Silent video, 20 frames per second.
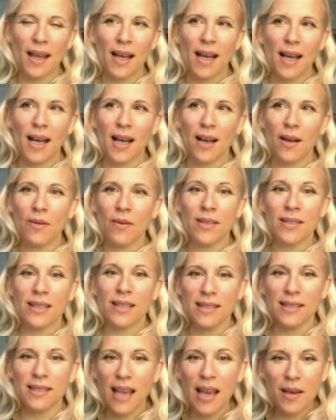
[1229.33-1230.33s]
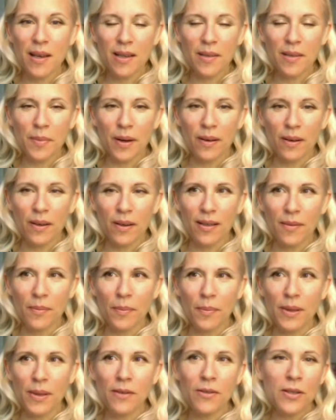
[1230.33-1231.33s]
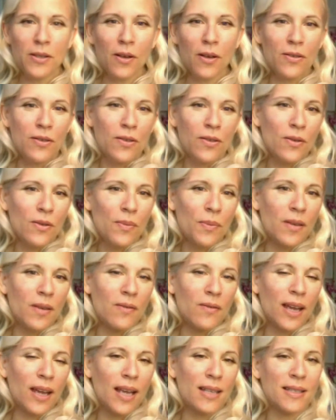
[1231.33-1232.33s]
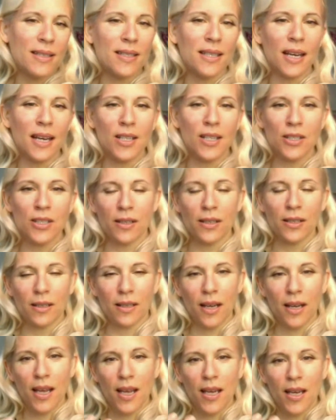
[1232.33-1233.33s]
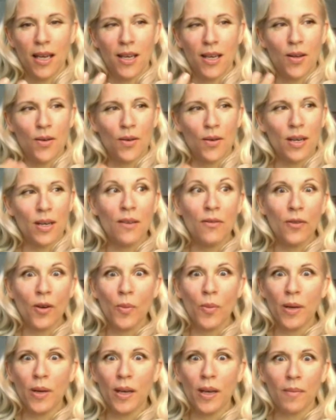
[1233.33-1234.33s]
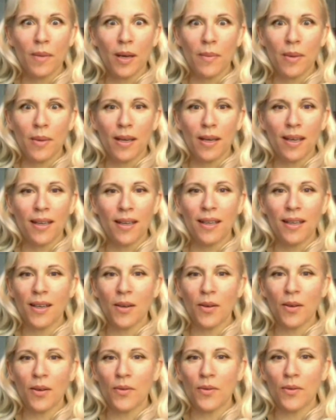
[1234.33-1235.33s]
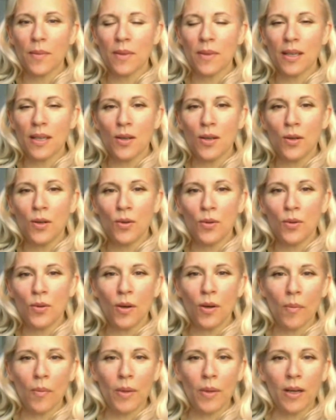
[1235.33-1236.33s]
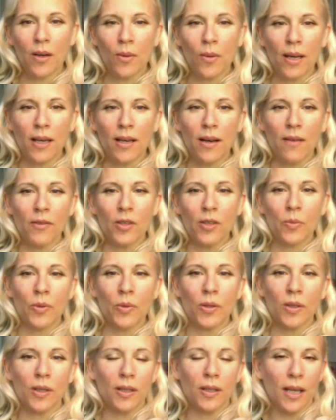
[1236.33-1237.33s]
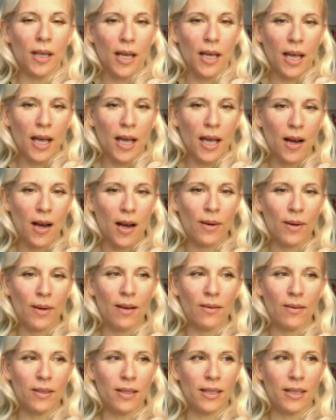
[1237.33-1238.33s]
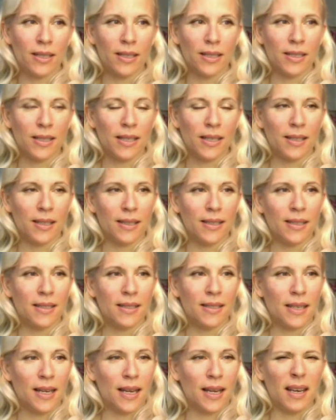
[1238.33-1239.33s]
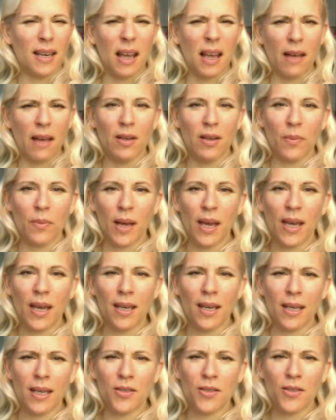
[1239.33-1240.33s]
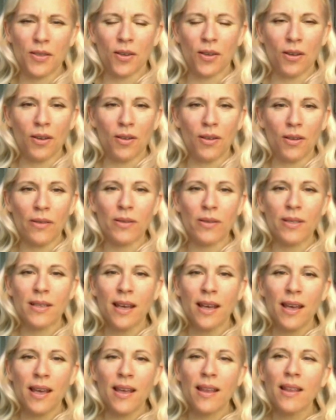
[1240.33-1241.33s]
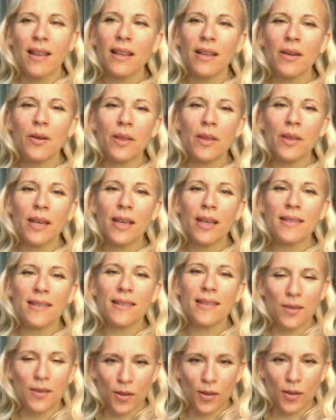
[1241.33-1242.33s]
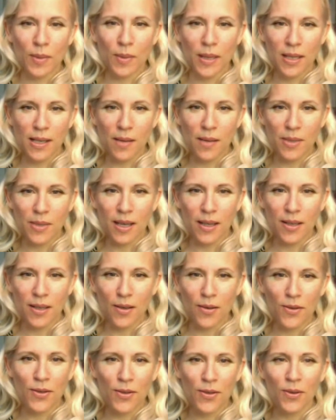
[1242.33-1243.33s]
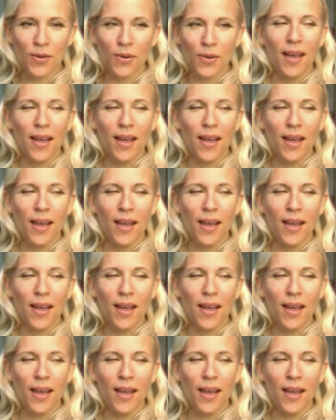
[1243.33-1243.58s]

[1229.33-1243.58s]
I was excited about it, but there's also a bit of a hesitation, you know, neophobia maybe, you know, something new and not being quite comfortable around it, and having to pay at each stall. There was little things that it took me time to get used to.